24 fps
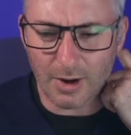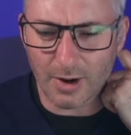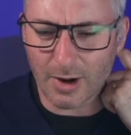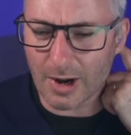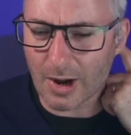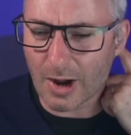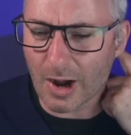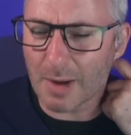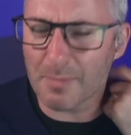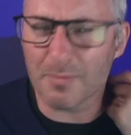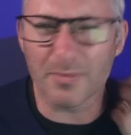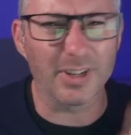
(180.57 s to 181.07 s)

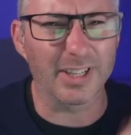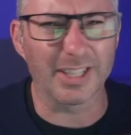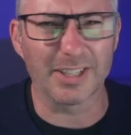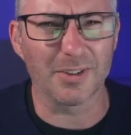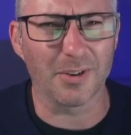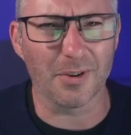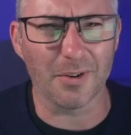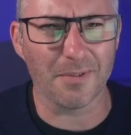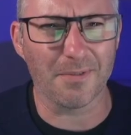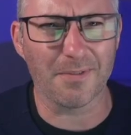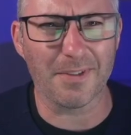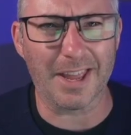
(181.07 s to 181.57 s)
I'm really
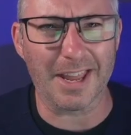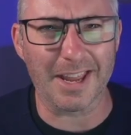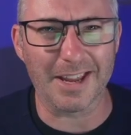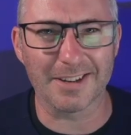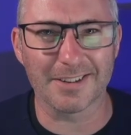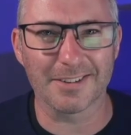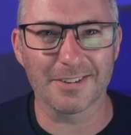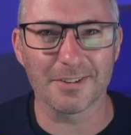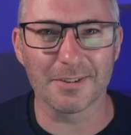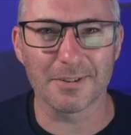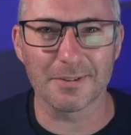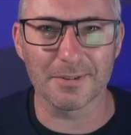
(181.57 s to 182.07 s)
not a
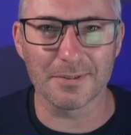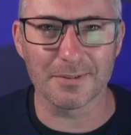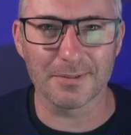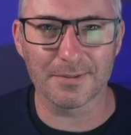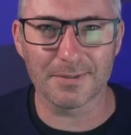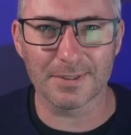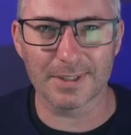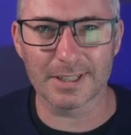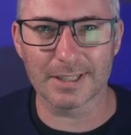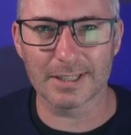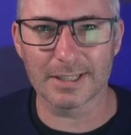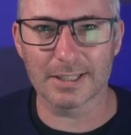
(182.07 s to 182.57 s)
fan of
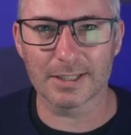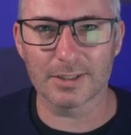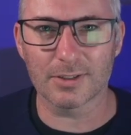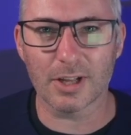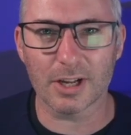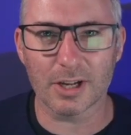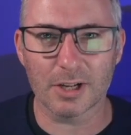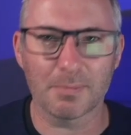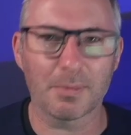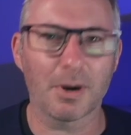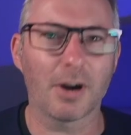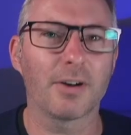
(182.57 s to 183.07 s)

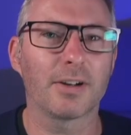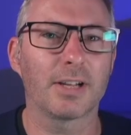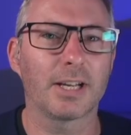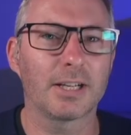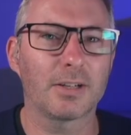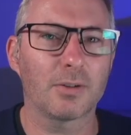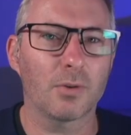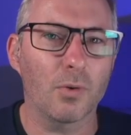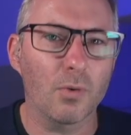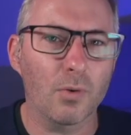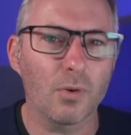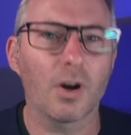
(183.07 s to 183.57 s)

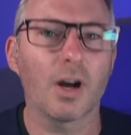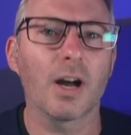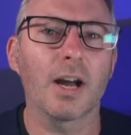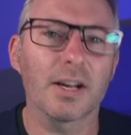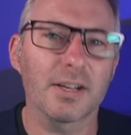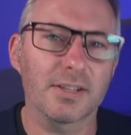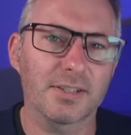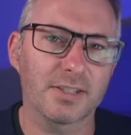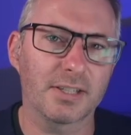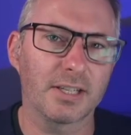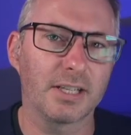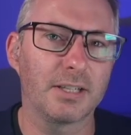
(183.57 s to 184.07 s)
glycopyrrolate or
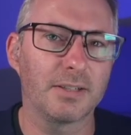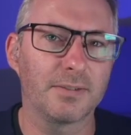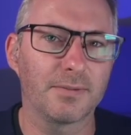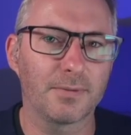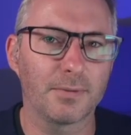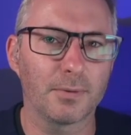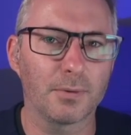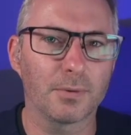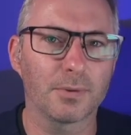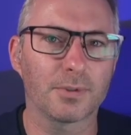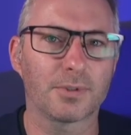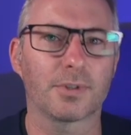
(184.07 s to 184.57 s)
hyoscine
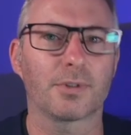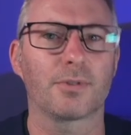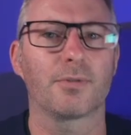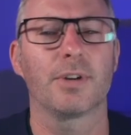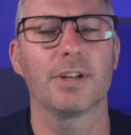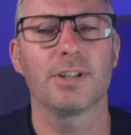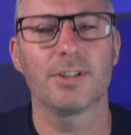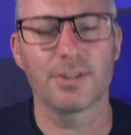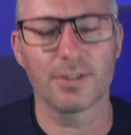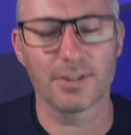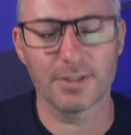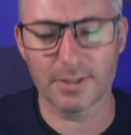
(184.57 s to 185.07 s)
for
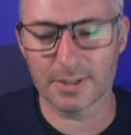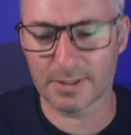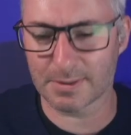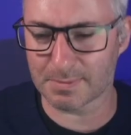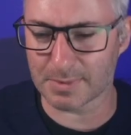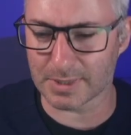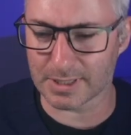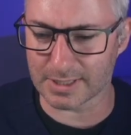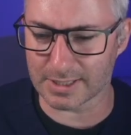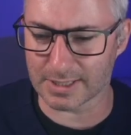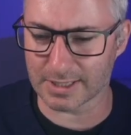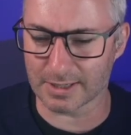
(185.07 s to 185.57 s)
secretions,
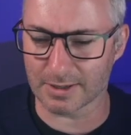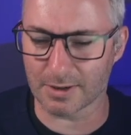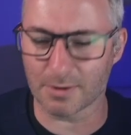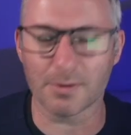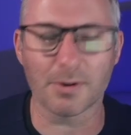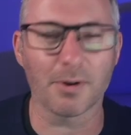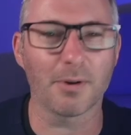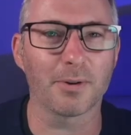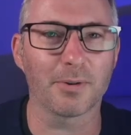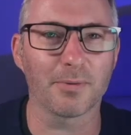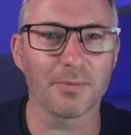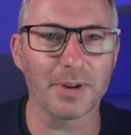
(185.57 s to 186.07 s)
but I'll
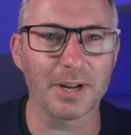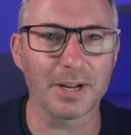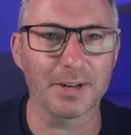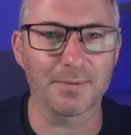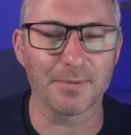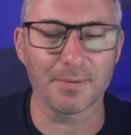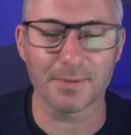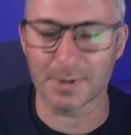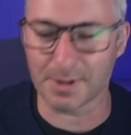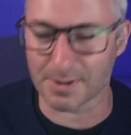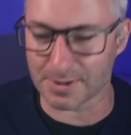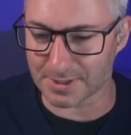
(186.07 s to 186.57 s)
go on a rant
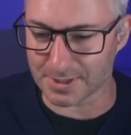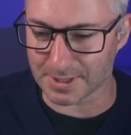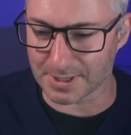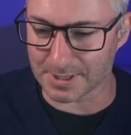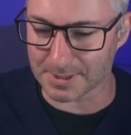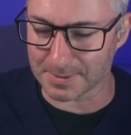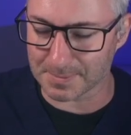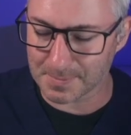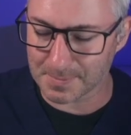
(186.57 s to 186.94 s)
for another day.